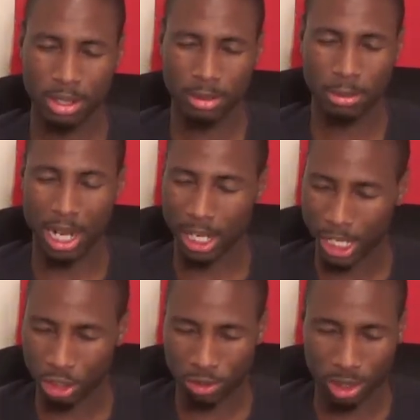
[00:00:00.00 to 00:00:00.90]
my
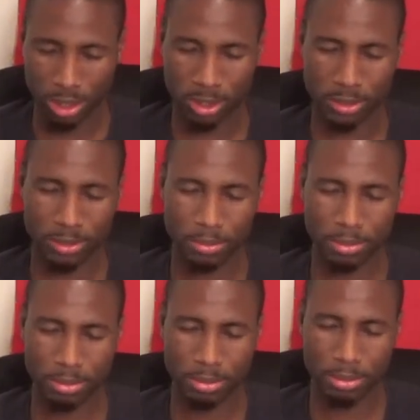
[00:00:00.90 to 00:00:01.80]
hatred,
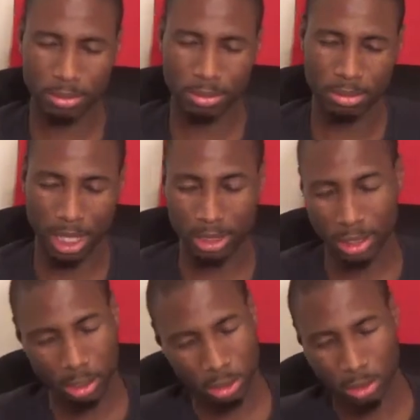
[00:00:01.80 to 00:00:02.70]
my
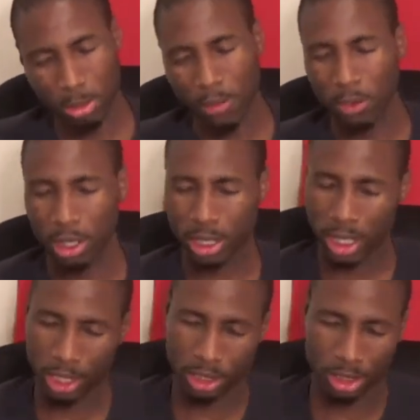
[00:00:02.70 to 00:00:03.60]
adultery, my
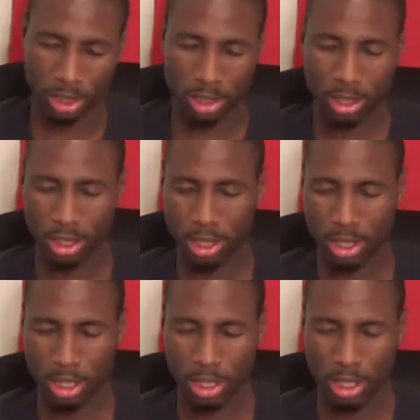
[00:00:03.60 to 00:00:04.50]
fornication,
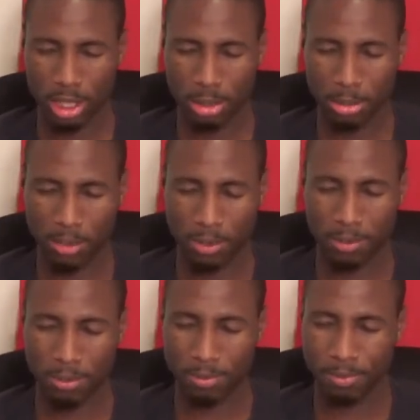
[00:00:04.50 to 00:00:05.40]
my,
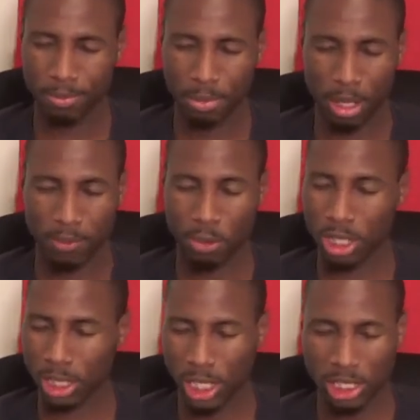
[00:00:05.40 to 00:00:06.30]
my
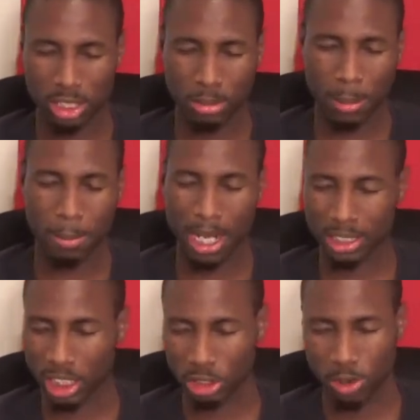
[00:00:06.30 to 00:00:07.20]
fornication, my
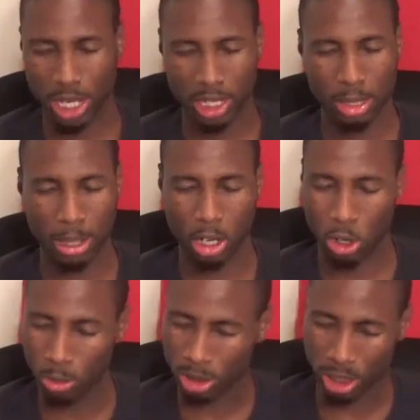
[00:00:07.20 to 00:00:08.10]
bisexuality, my
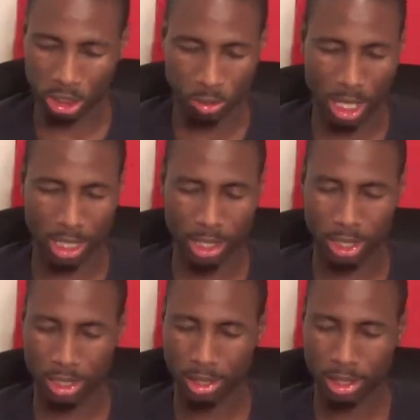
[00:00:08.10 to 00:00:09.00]
homosexuality,
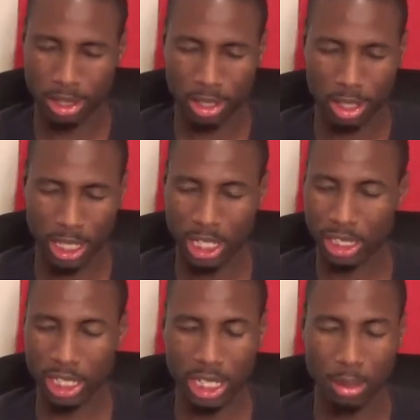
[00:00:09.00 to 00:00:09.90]

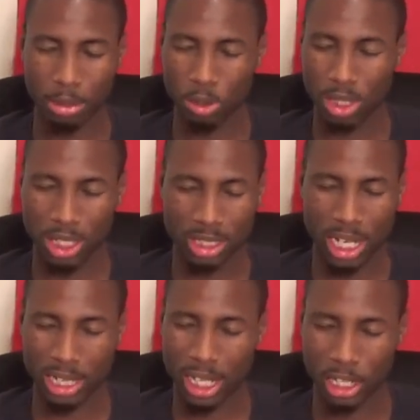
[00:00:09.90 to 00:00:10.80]
anything that I'm doing that's
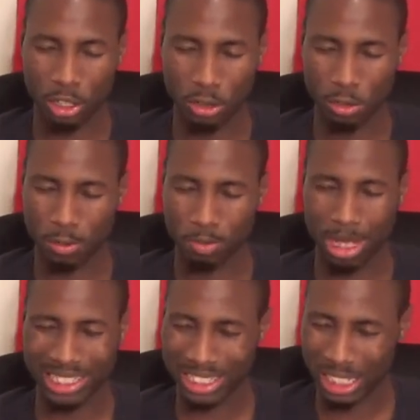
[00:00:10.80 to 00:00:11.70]
not like you,
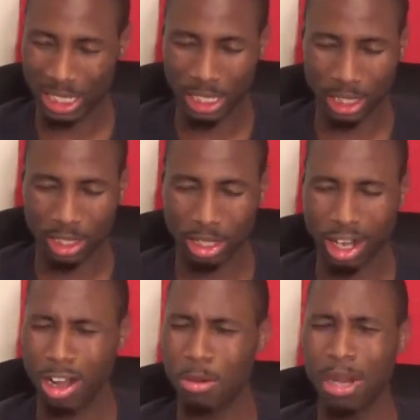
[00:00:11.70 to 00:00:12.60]
my stealing,
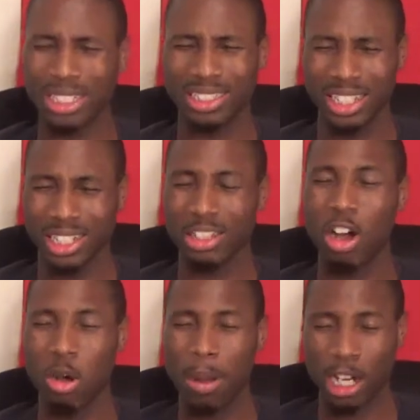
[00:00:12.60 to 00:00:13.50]
all my sins,
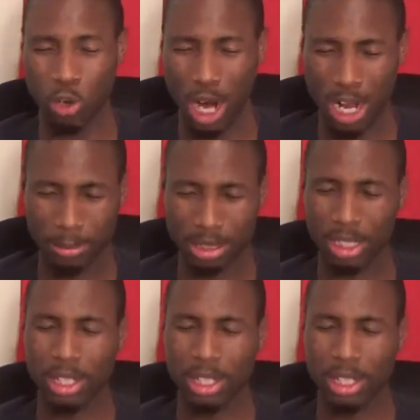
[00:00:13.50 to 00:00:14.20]
all my crimes.